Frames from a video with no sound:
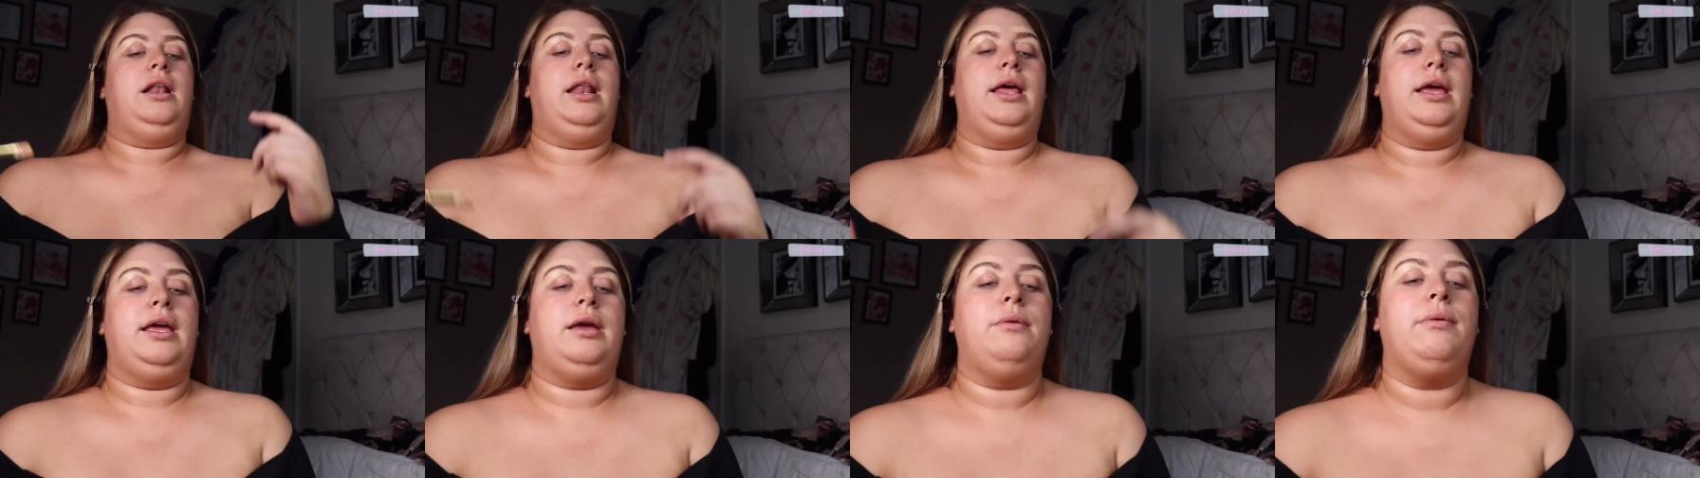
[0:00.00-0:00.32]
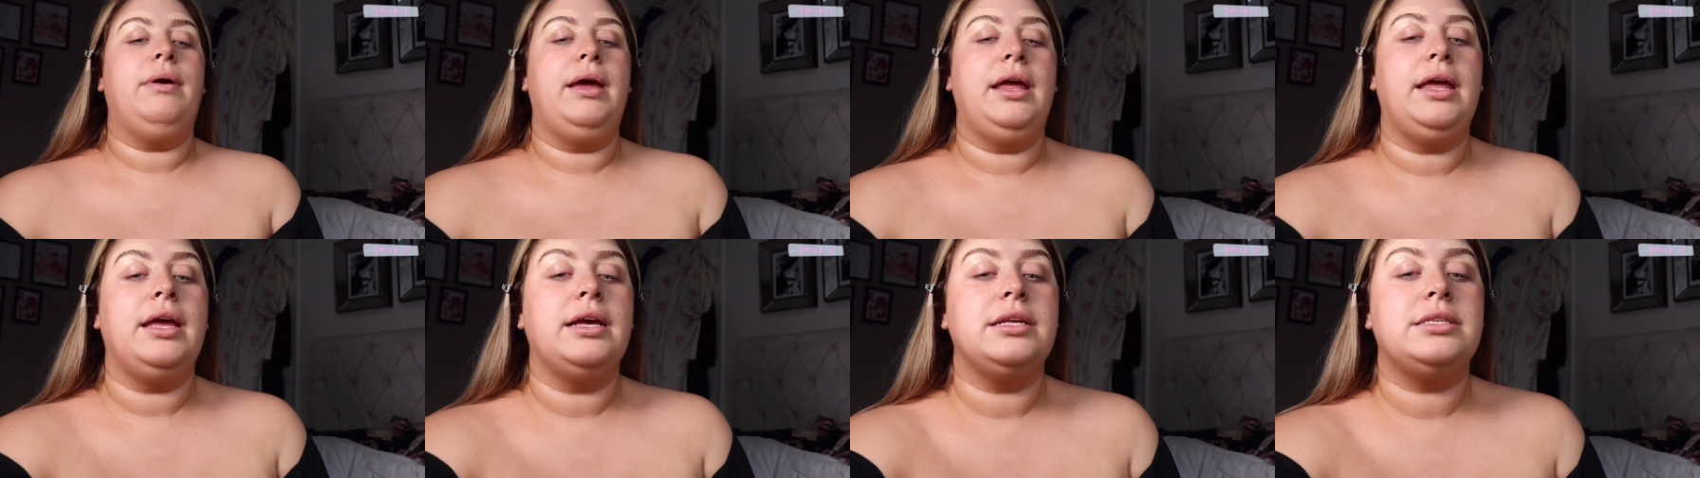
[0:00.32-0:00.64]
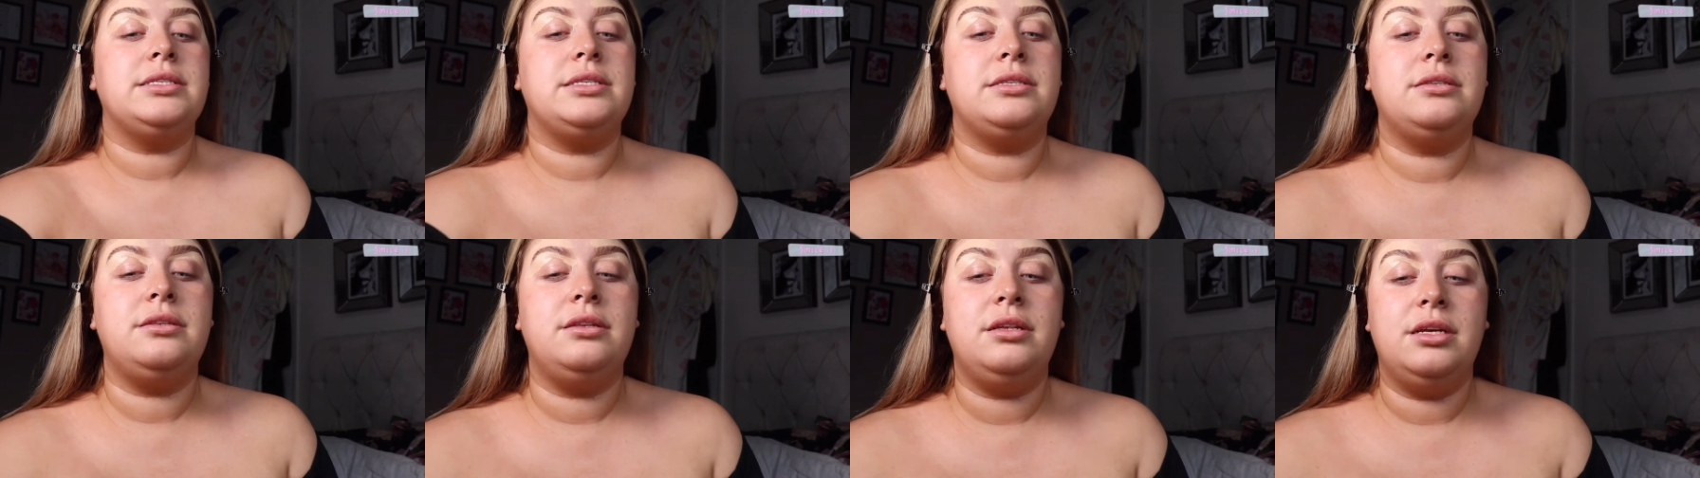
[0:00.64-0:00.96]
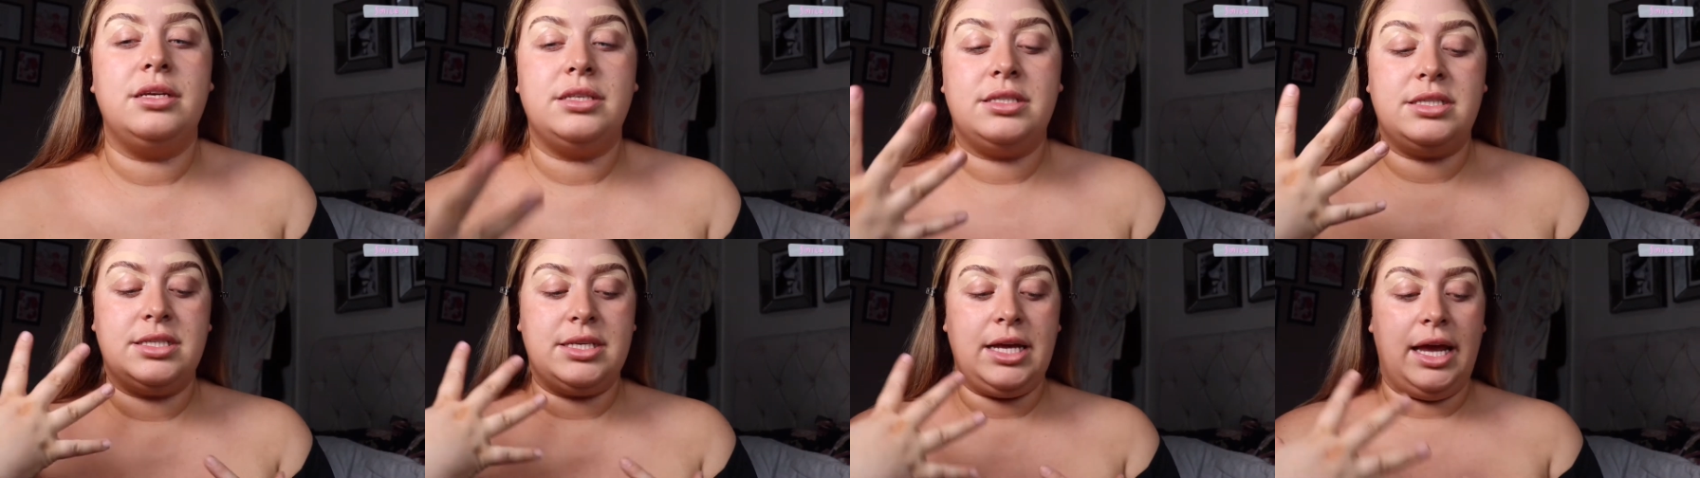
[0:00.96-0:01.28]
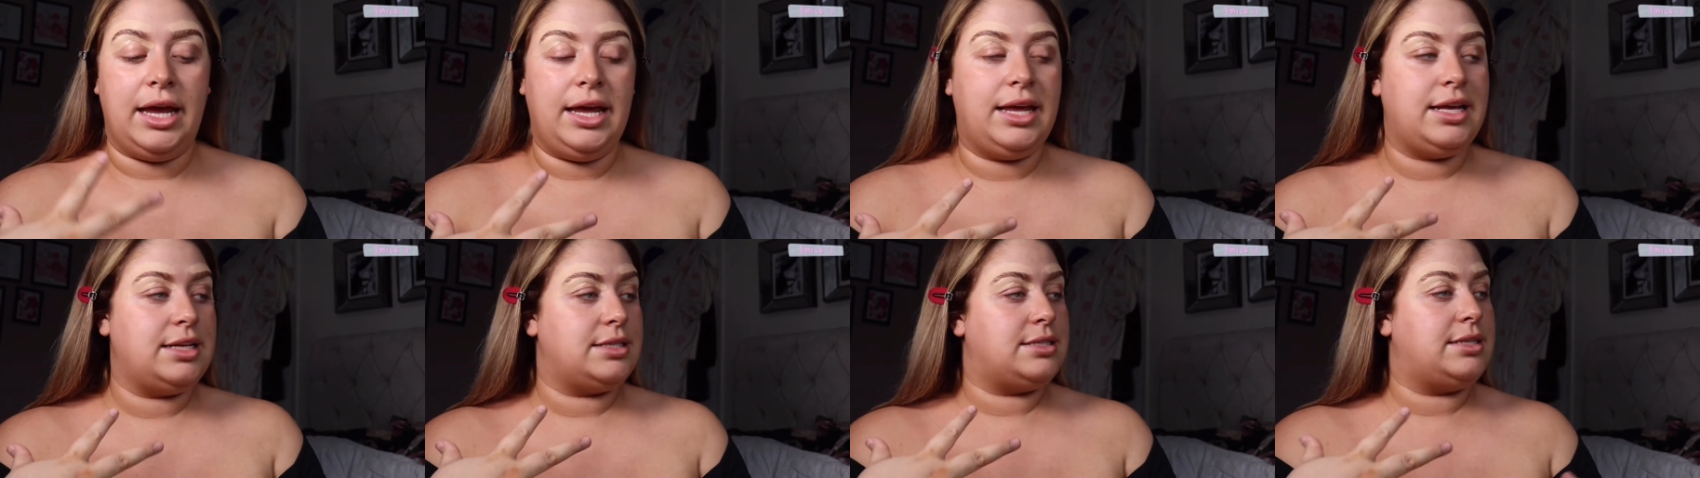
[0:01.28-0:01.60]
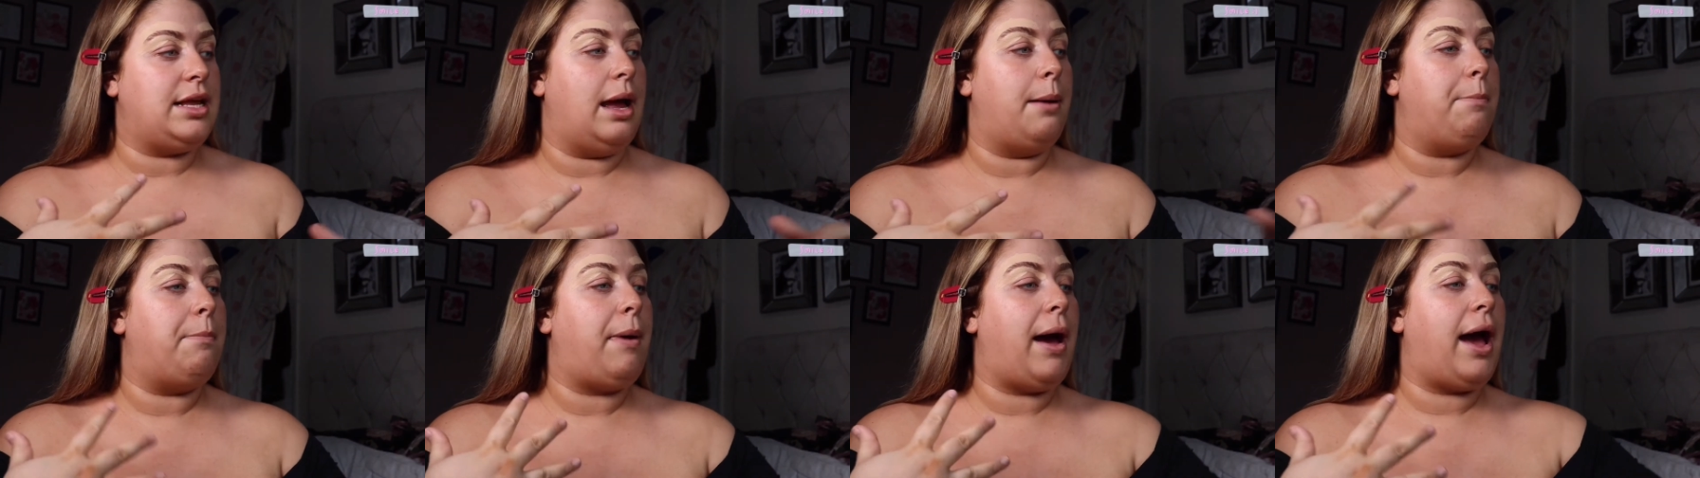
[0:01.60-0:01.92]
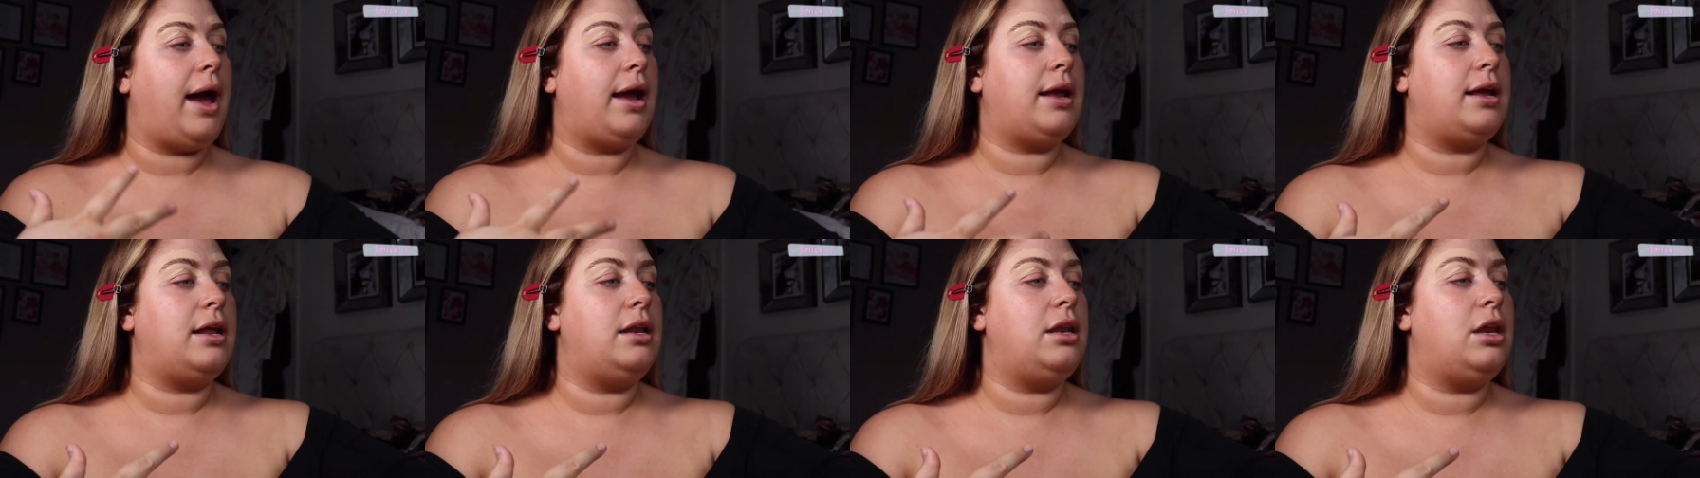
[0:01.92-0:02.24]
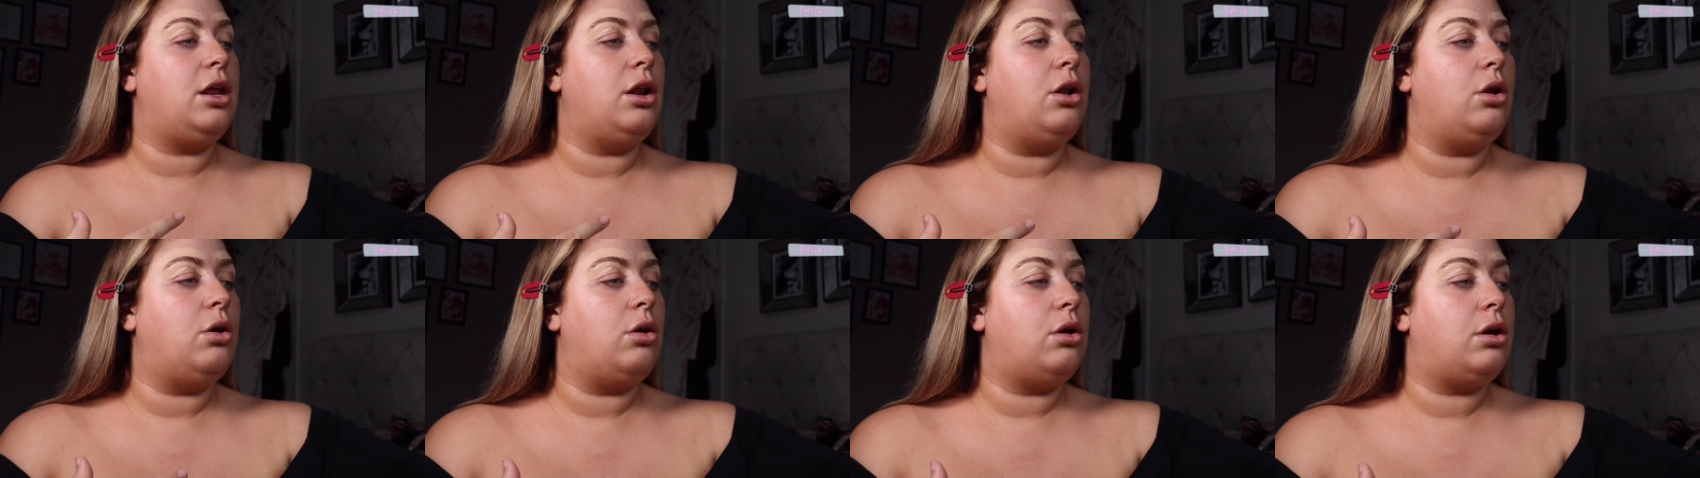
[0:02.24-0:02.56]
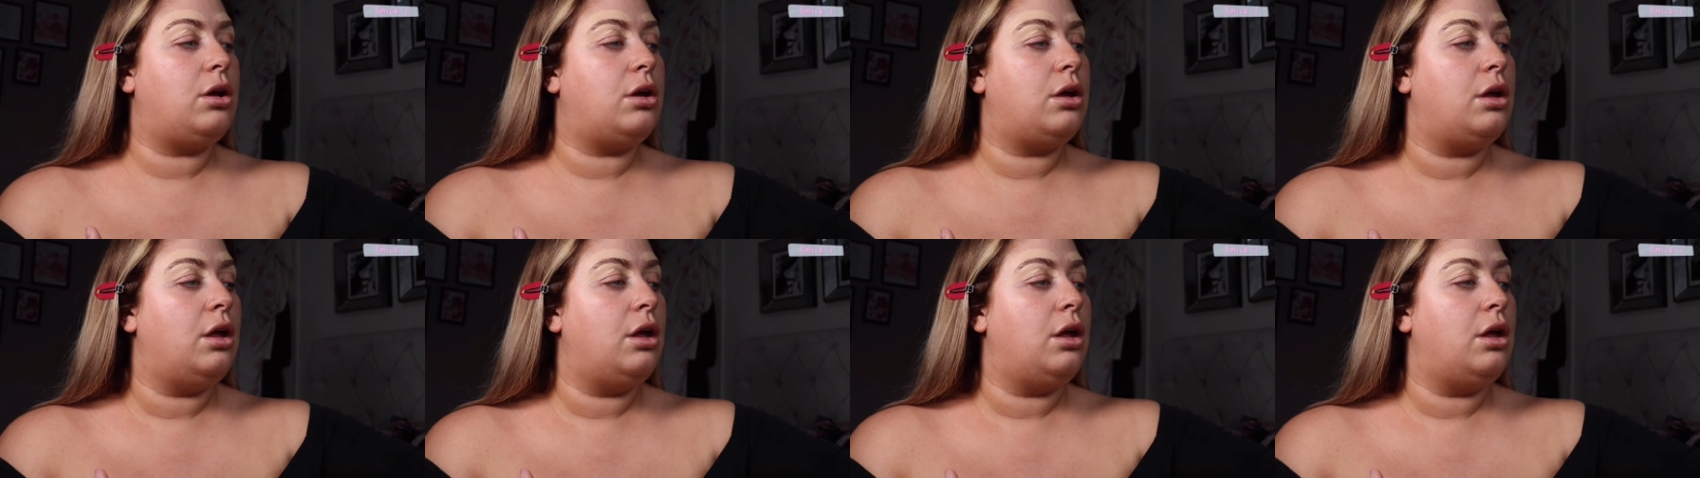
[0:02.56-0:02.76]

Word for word: Like where you you take a step back and you look